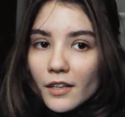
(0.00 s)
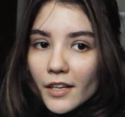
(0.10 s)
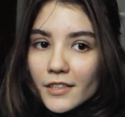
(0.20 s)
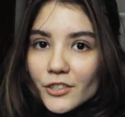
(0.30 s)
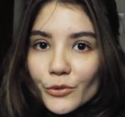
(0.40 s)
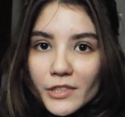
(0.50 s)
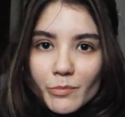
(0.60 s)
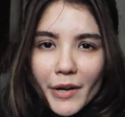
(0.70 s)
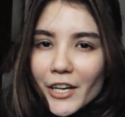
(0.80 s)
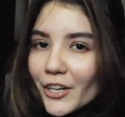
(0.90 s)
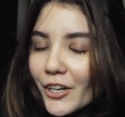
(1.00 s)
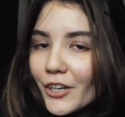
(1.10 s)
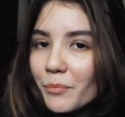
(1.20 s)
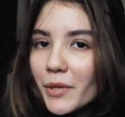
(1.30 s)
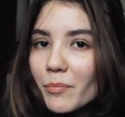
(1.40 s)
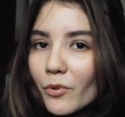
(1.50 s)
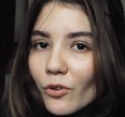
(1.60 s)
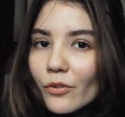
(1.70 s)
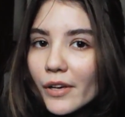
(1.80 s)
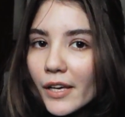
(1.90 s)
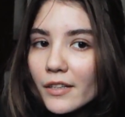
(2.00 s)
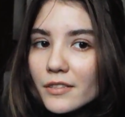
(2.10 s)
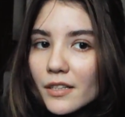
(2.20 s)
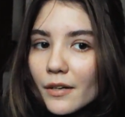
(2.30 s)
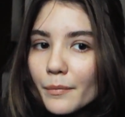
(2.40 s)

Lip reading: and to inspire people. And